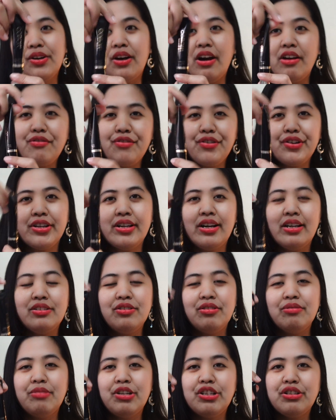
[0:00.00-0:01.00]
I forgot
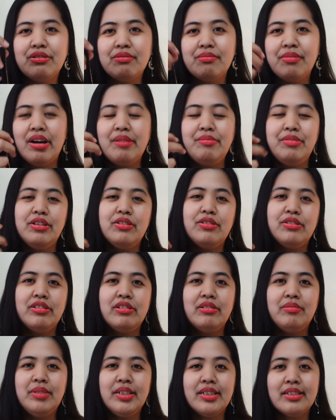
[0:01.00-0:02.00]
to mention, my amigos
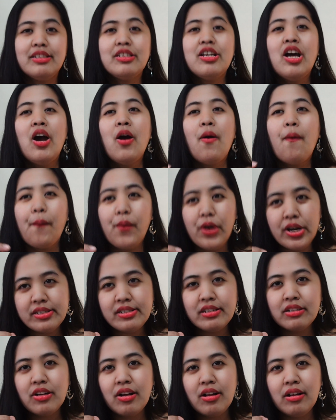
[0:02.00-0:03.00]
and amigas,
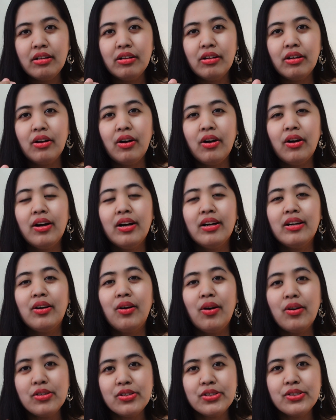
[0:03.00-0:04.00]
retinol
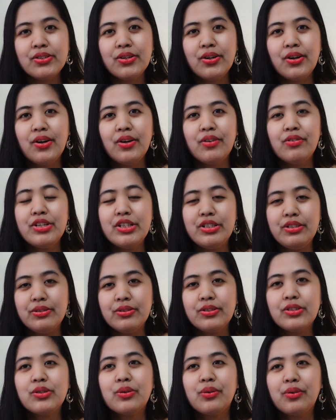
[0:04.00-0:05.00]
also
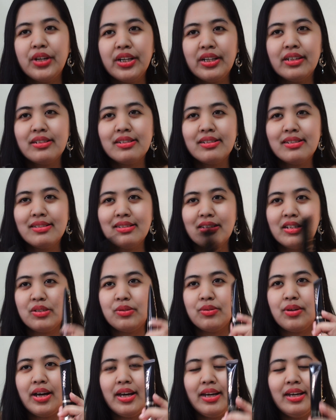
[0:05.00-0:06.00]
reduces wrinkles. That's
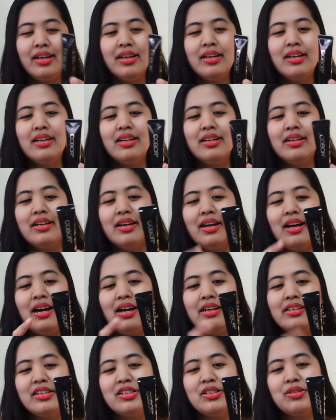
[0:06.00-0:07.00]
why
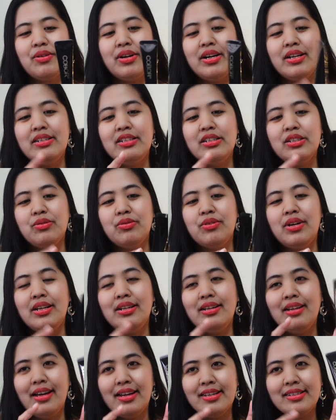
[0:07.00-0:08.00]
this
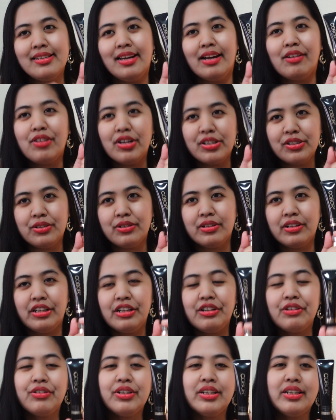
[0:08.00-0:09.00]
one has a retinol
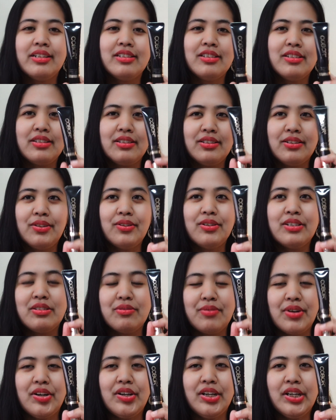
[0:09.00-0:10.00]
ingredient, so it's
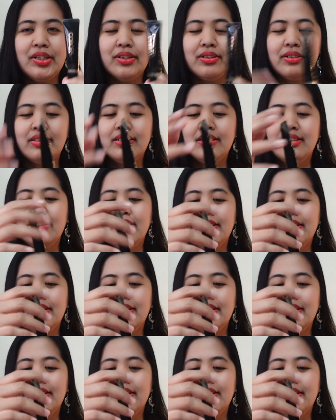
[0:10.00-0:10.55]
very good.